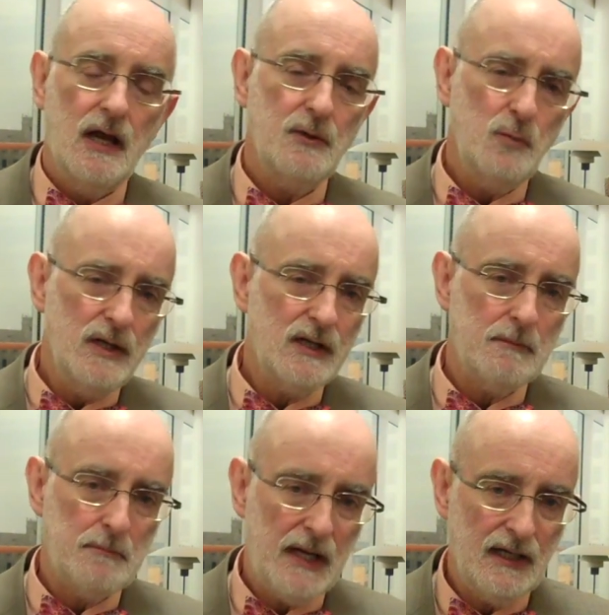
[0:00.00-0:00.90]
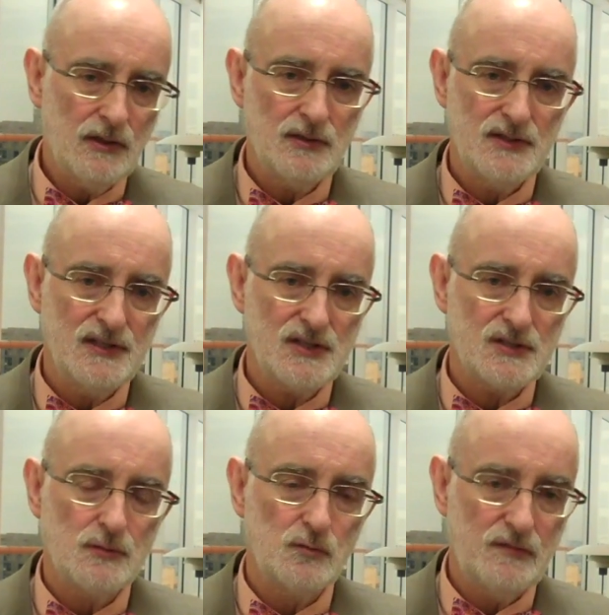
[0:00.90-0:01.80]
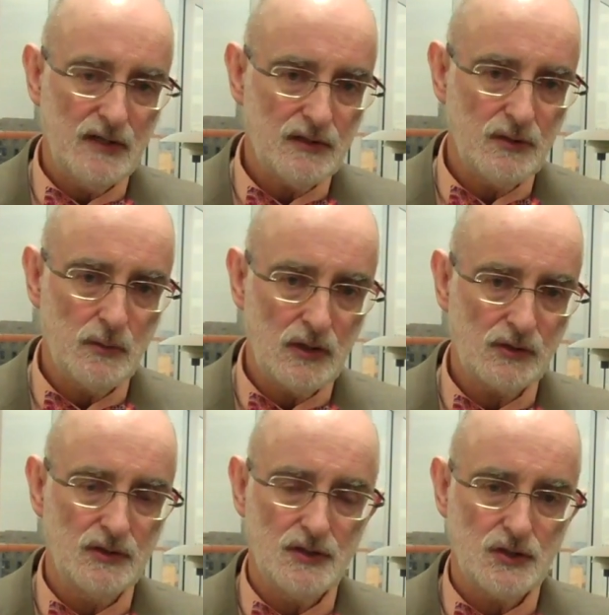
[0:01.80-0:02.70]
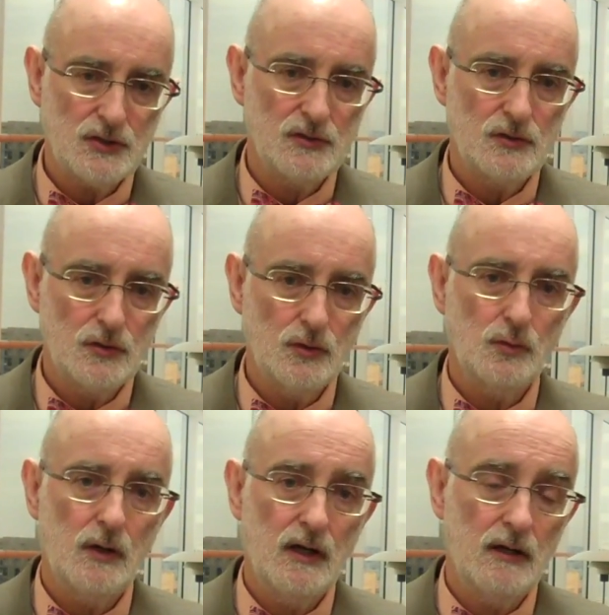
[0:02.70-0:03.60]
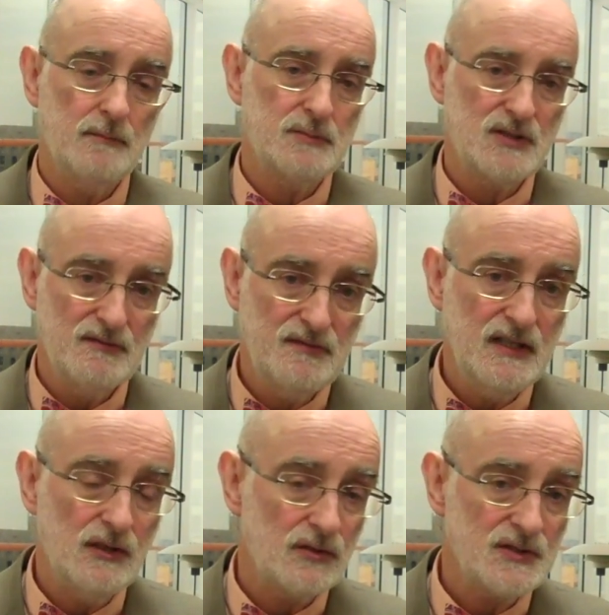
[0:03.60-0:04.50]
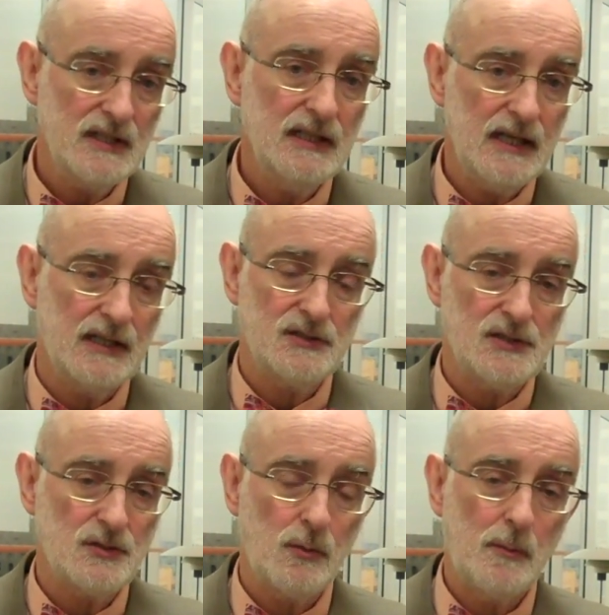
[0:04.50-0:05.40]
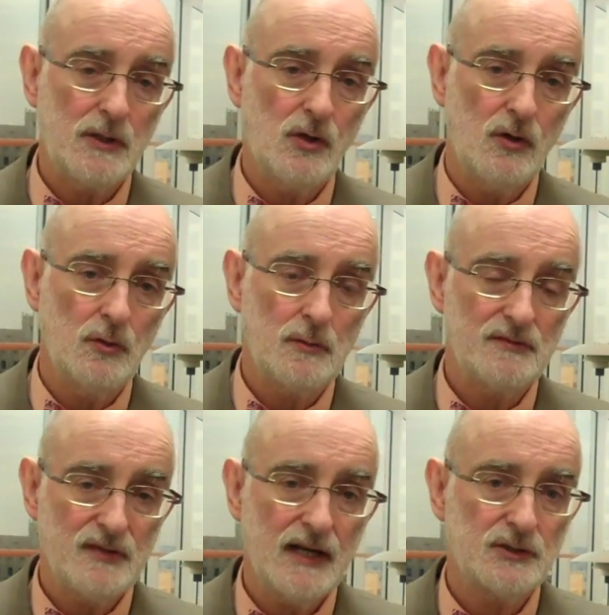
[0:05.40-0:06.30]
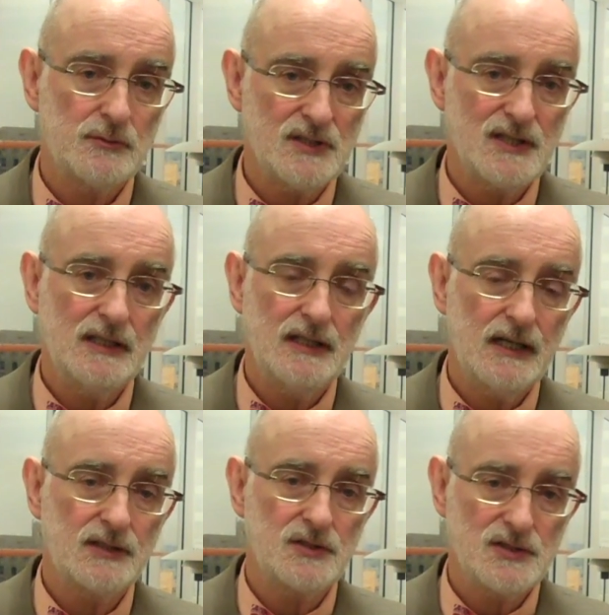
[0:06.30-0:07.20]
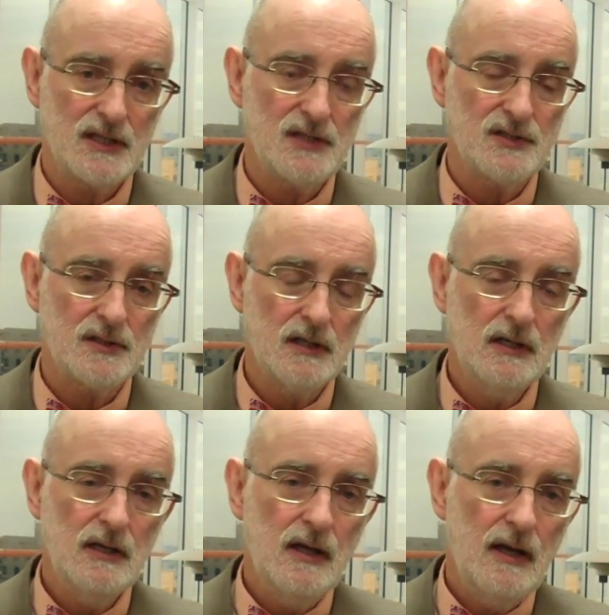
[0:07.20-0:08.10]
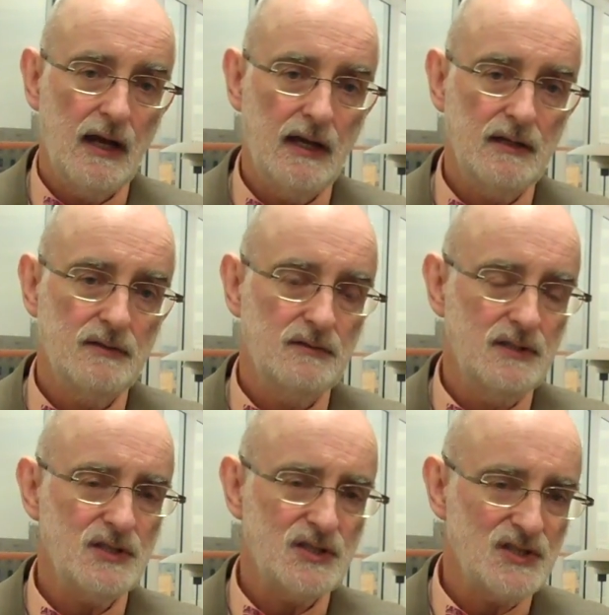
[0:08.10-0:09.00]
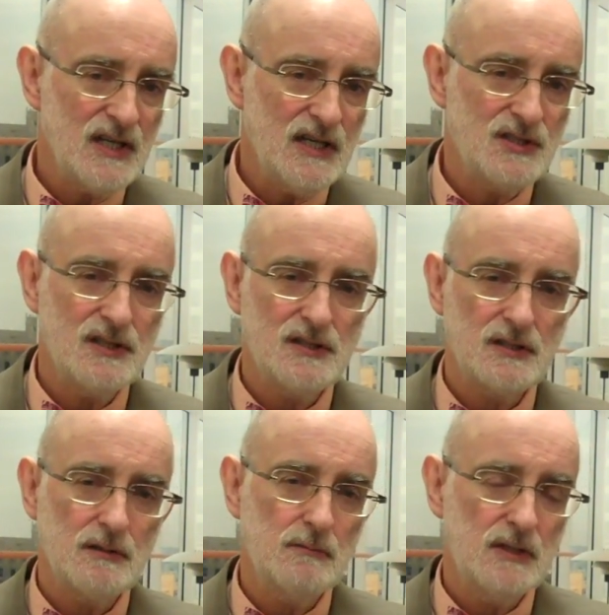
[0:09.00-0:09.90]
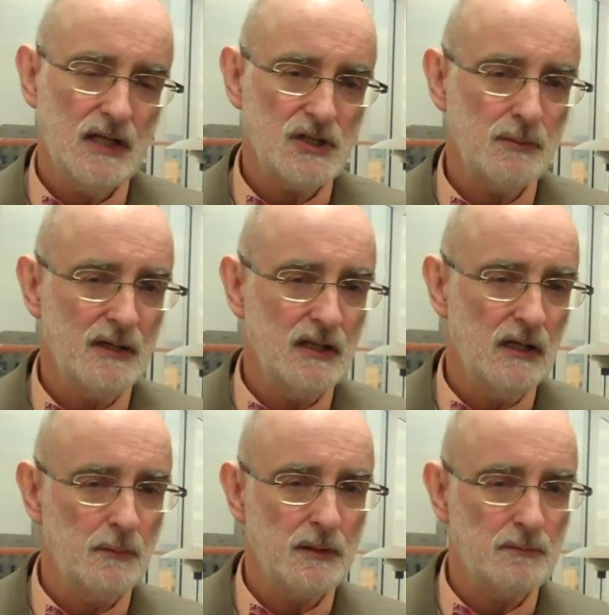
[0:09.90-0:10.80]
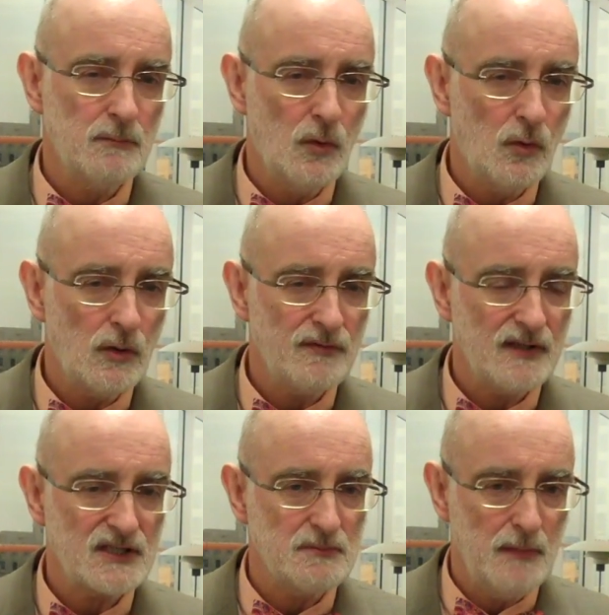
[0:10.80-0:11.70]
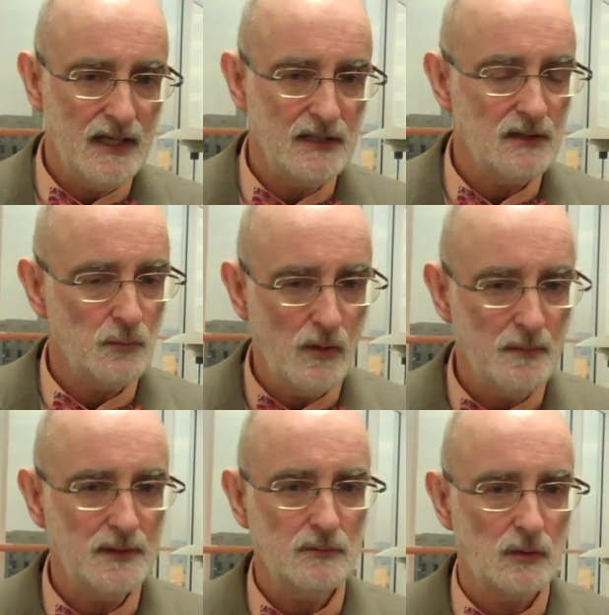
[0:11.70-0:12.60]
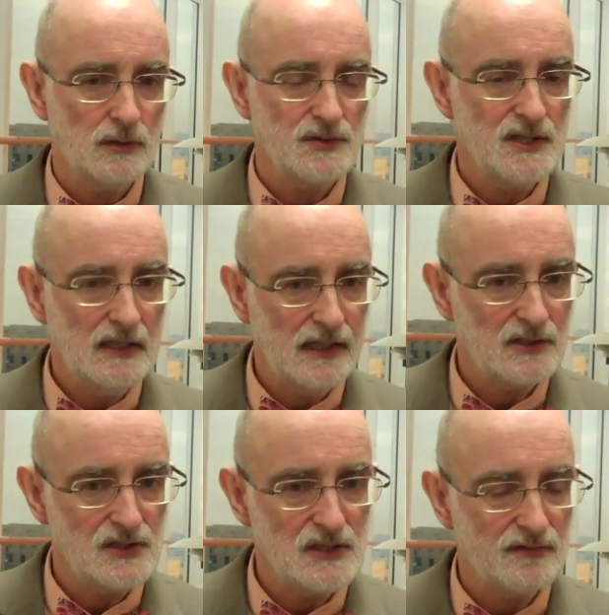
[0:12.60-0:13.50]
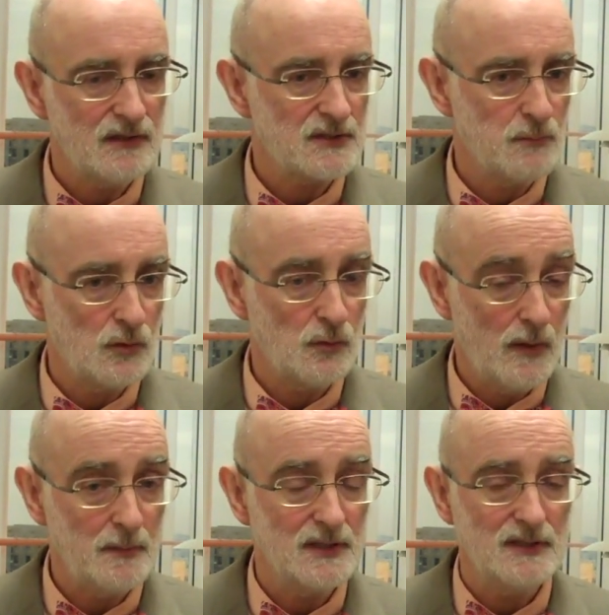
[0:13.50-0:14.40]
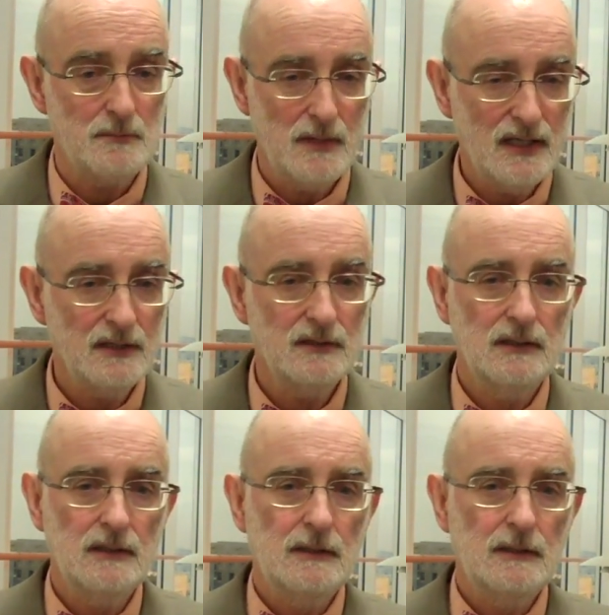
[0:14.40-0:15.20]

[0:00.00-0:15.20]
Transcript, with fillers: And we compared this very rare condition to severe celiac disease, or what we call refractory celiac disease. This disease is, tends to be a little bit more affects men than women, where celiac disease affects more women than men.